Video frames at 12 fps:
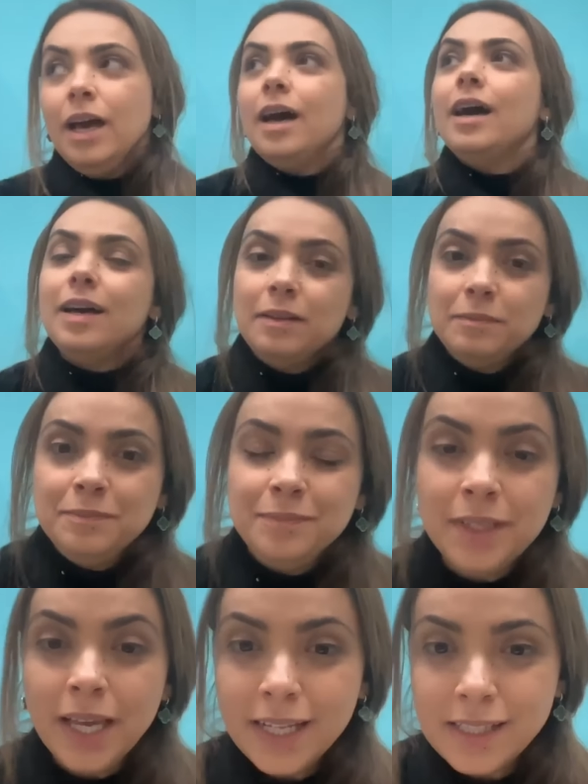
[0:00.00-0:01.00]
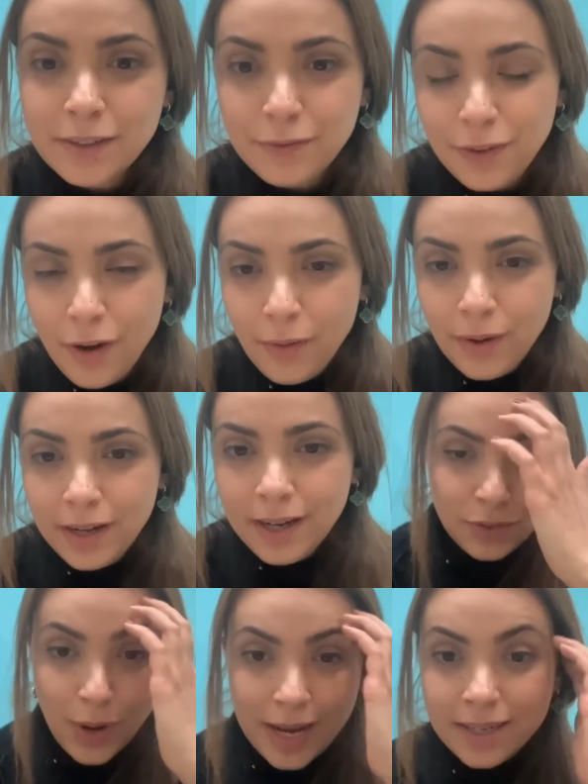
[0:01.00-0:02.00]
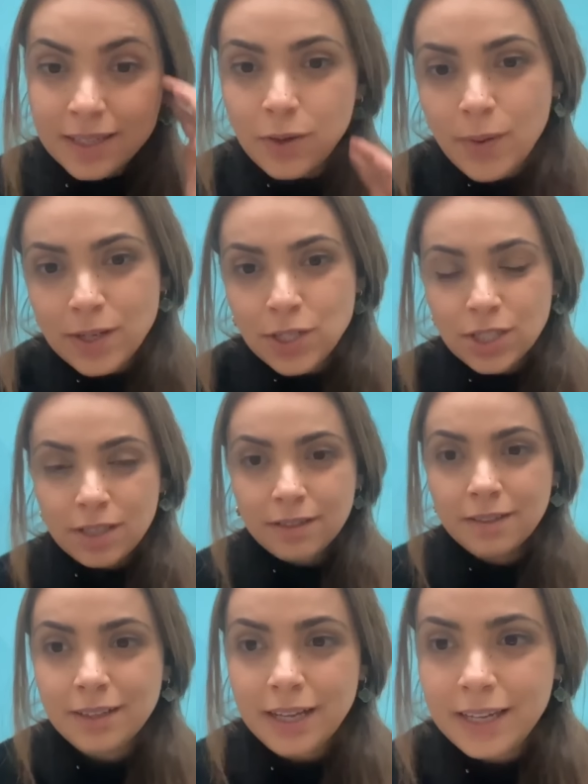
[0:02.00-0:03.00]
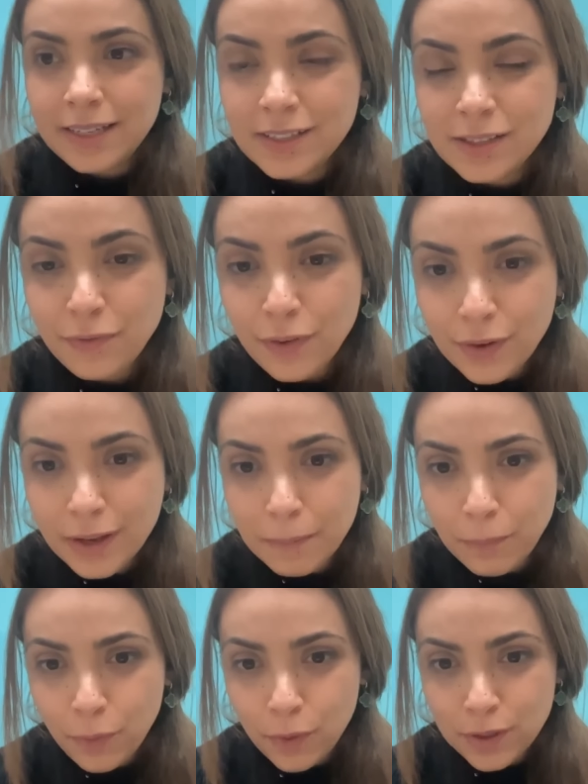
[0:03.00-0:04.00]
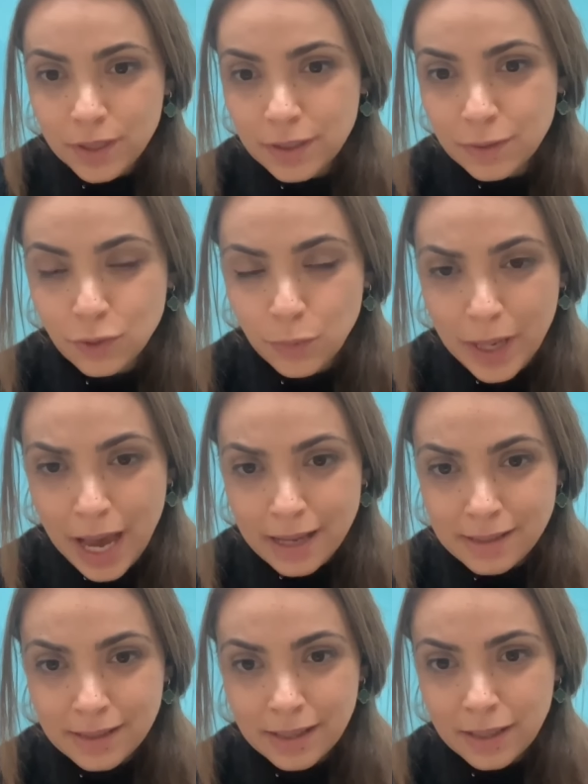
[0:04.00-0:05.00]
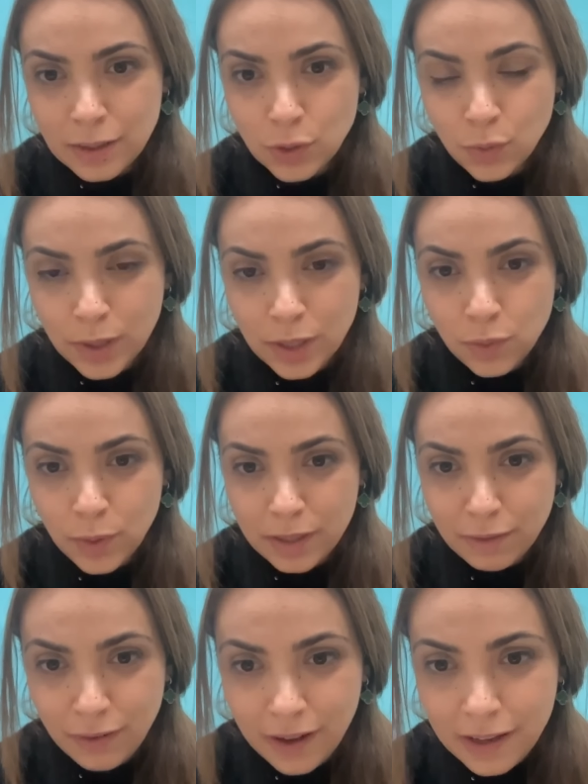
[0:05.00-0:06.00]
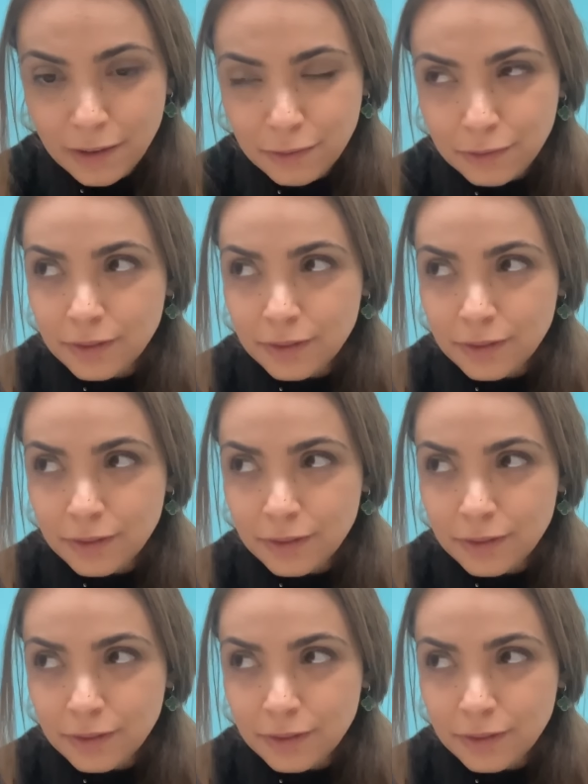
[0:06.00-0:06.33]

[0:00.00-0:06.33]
It's a very trendy question, and it's a very important to be asking in 2025.